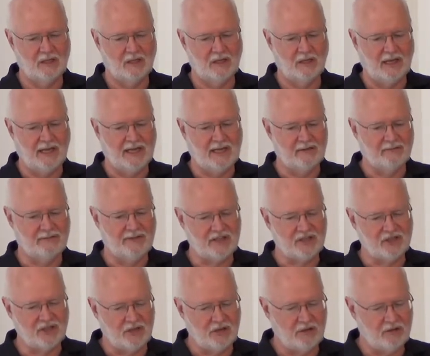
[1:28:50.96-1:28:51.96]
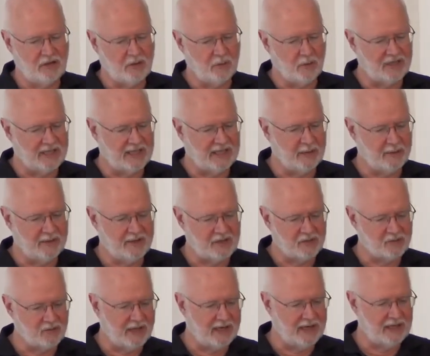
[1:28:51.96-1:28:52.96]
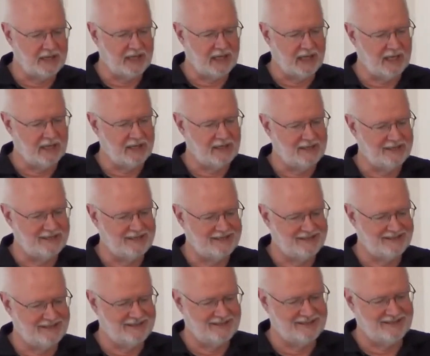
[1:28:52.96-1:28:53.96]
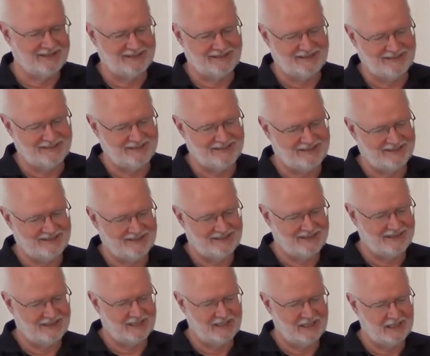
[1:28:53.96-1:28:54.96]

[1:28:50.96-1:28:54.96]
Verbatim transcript: I confess to you that we're dealing with this right at the end